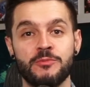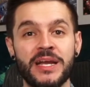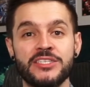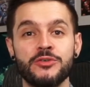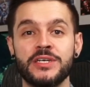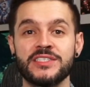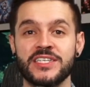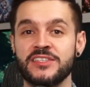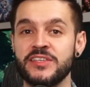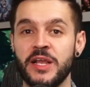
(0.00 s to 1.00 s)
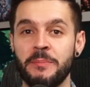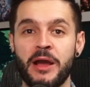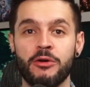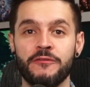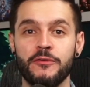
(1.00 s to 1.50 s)
way too consistent and
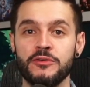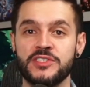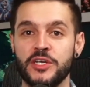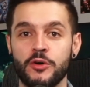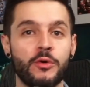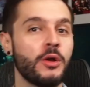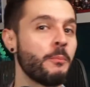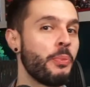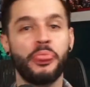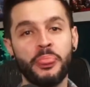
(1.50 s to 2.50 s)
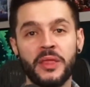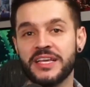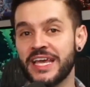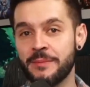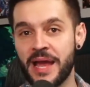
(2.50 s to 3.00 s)
powerful, so
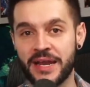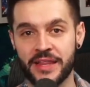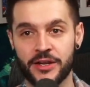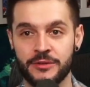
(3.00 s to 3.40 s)
get them out of there.